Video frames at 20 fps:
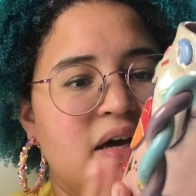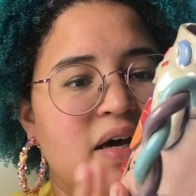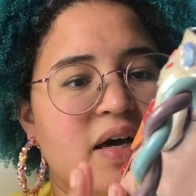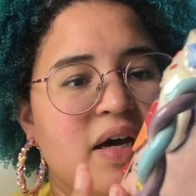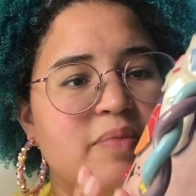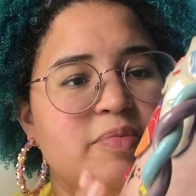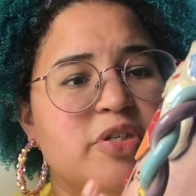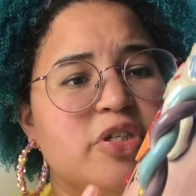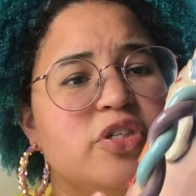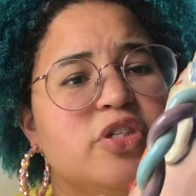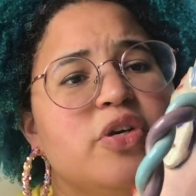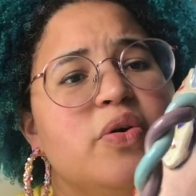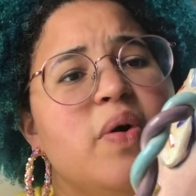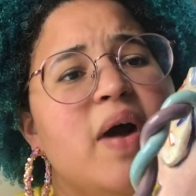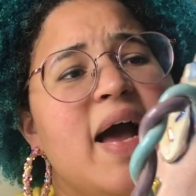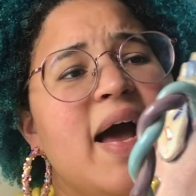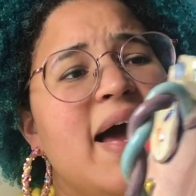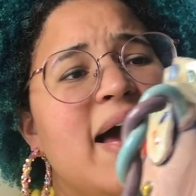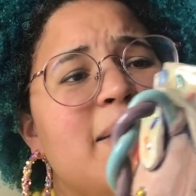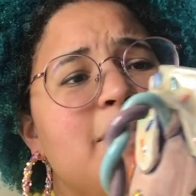I'm just so
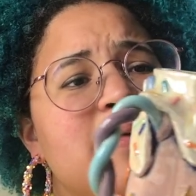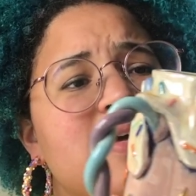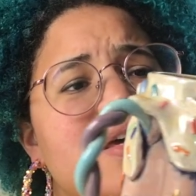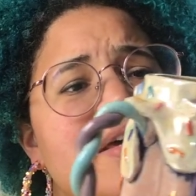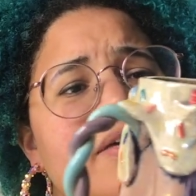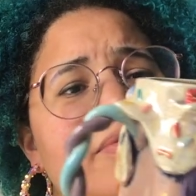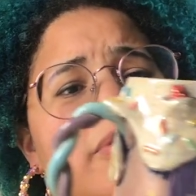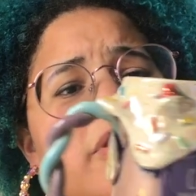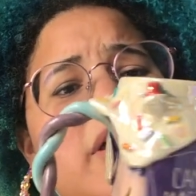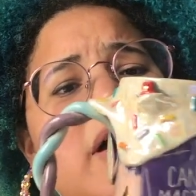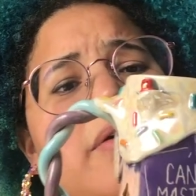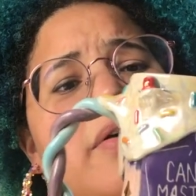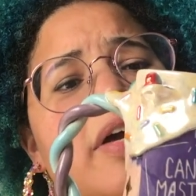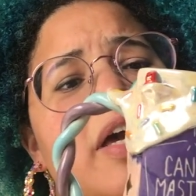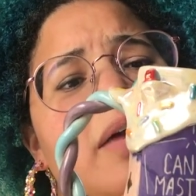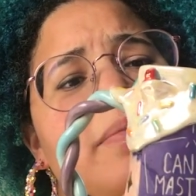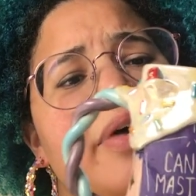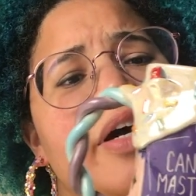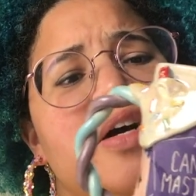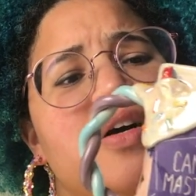happy with how it
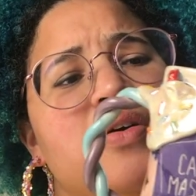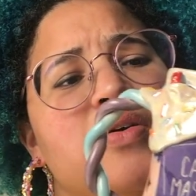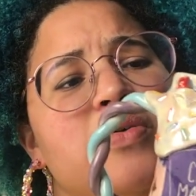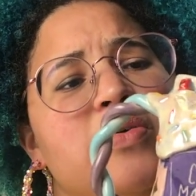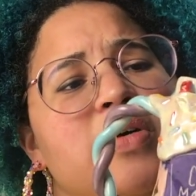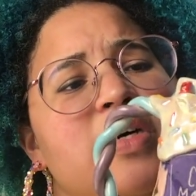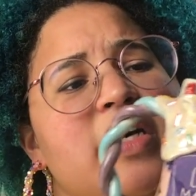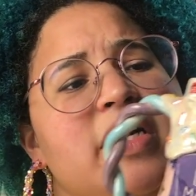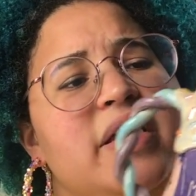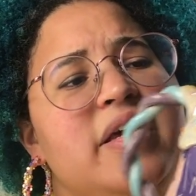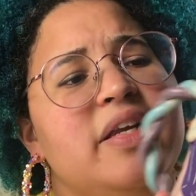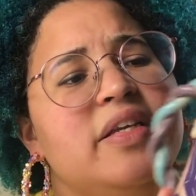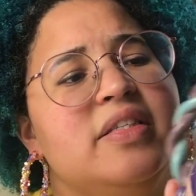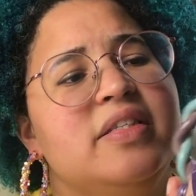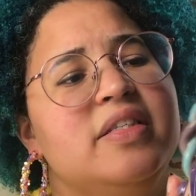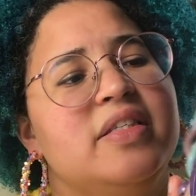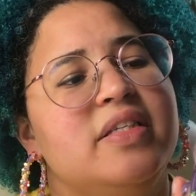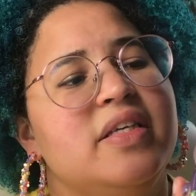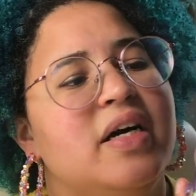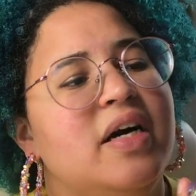came out.
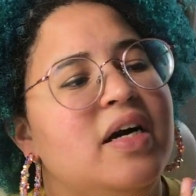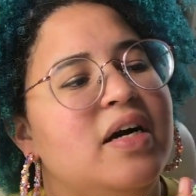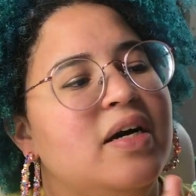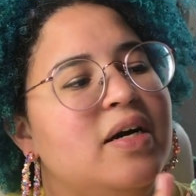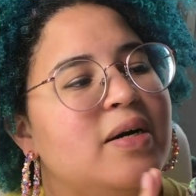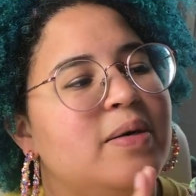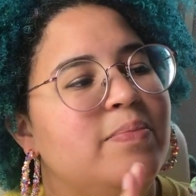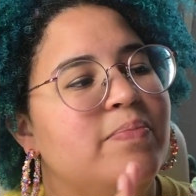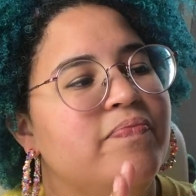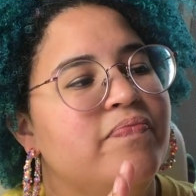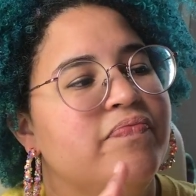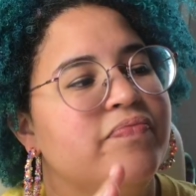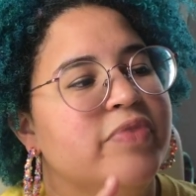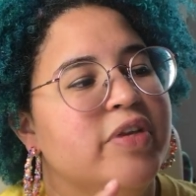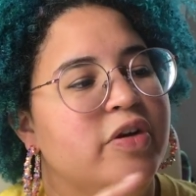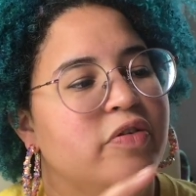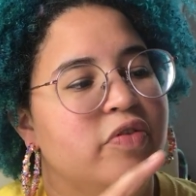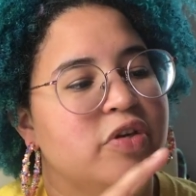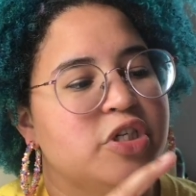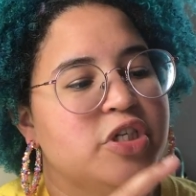It, um,
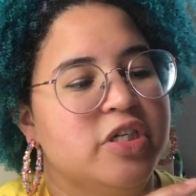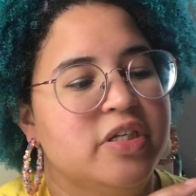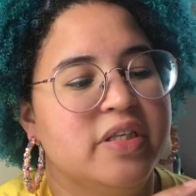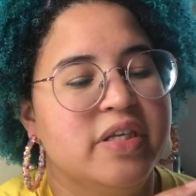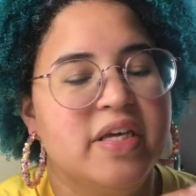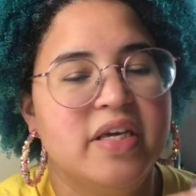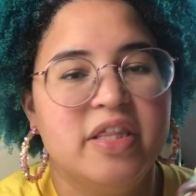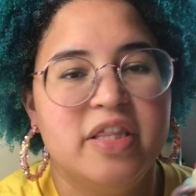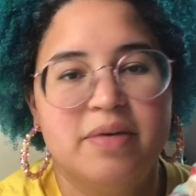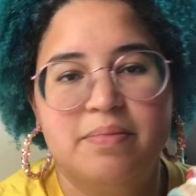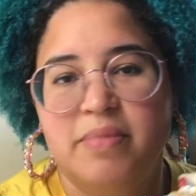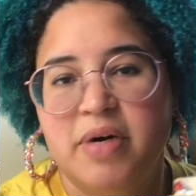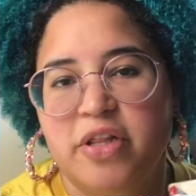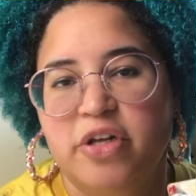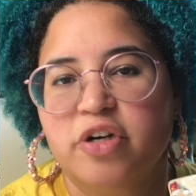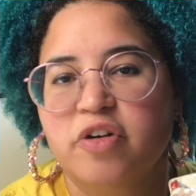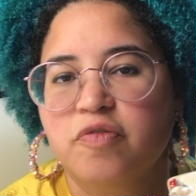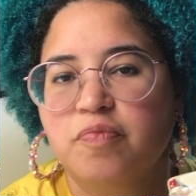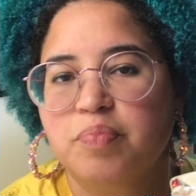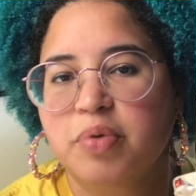originally the
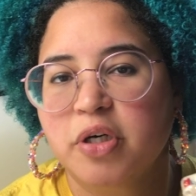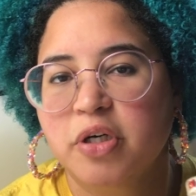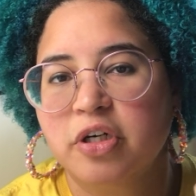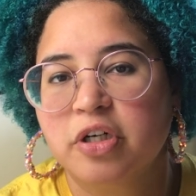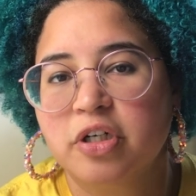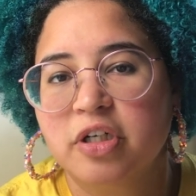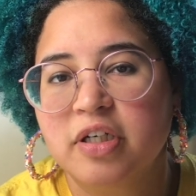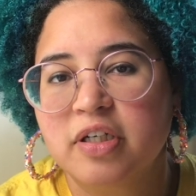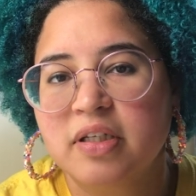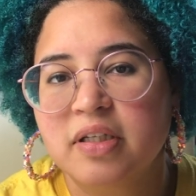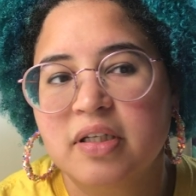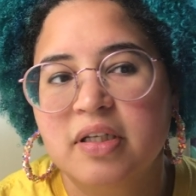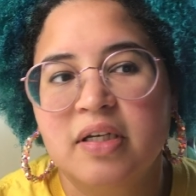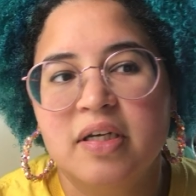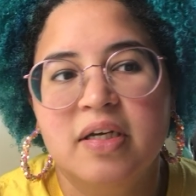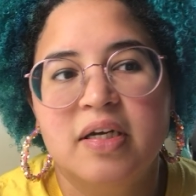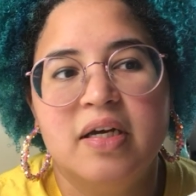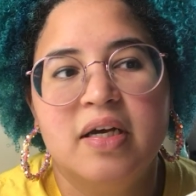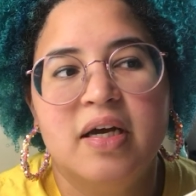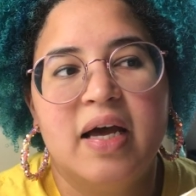Mother of Pearl
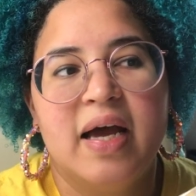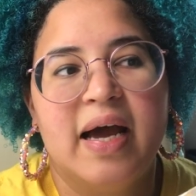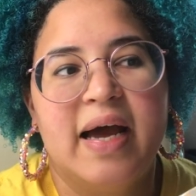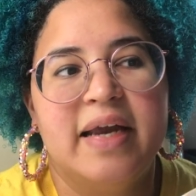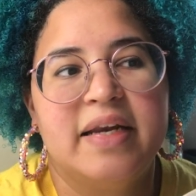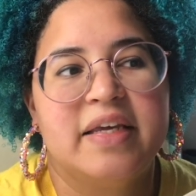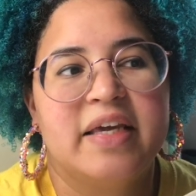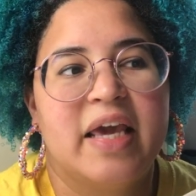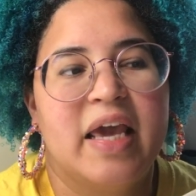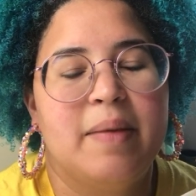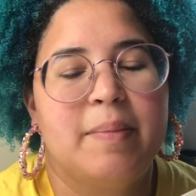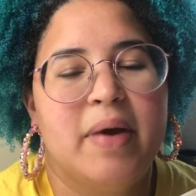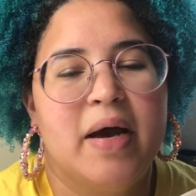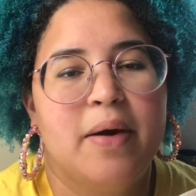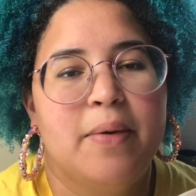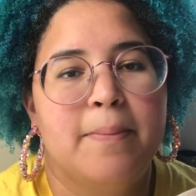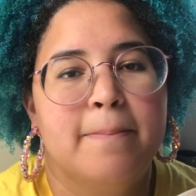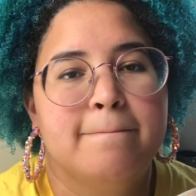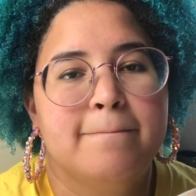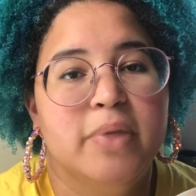had came
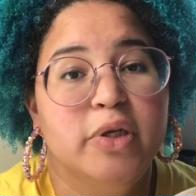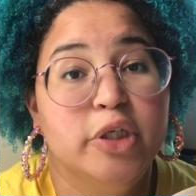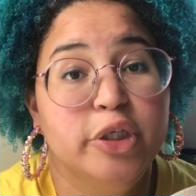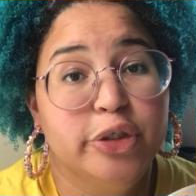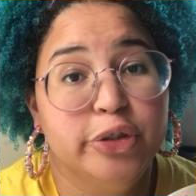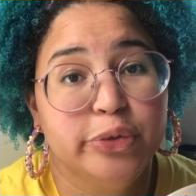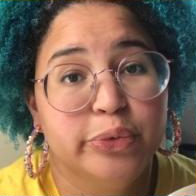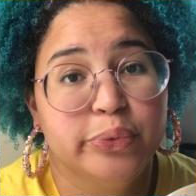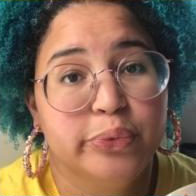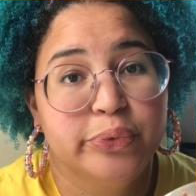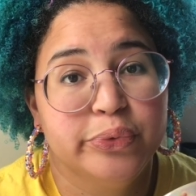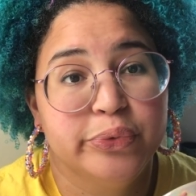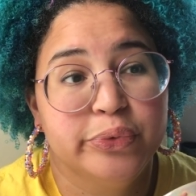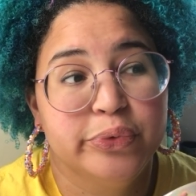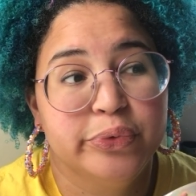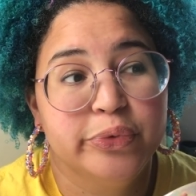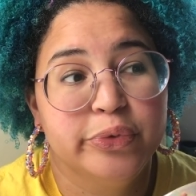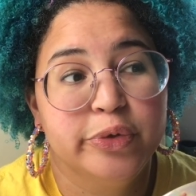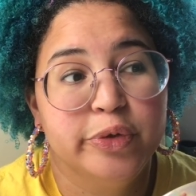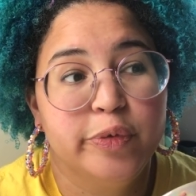out blue,
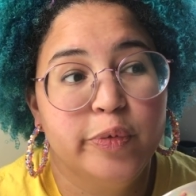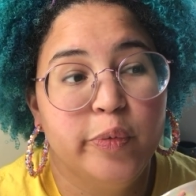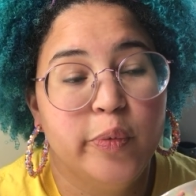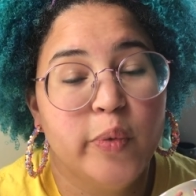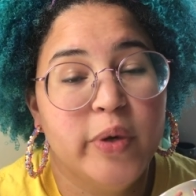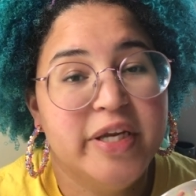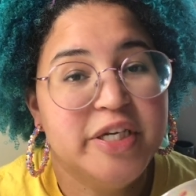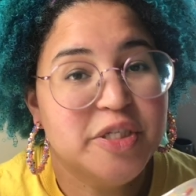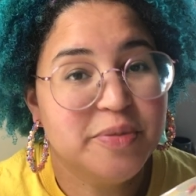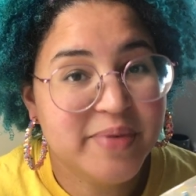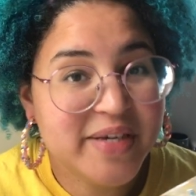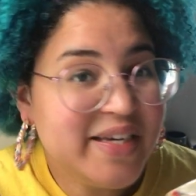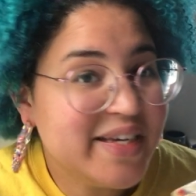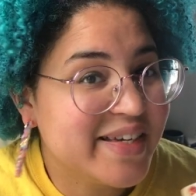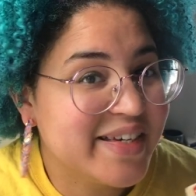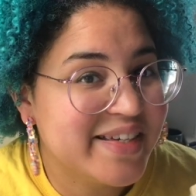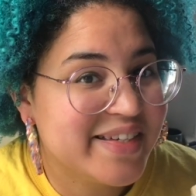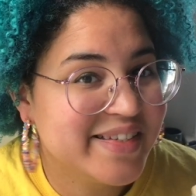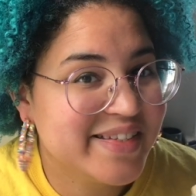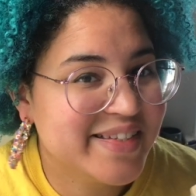which
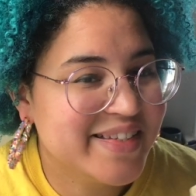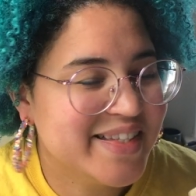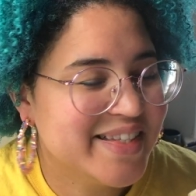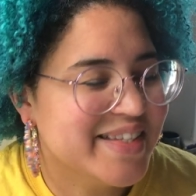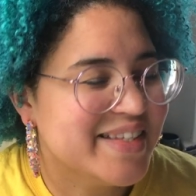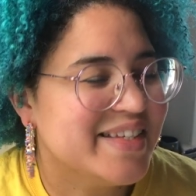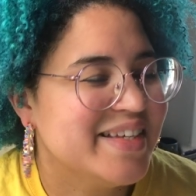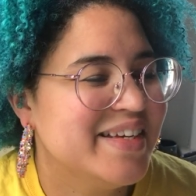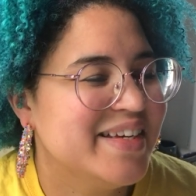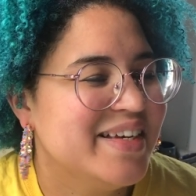means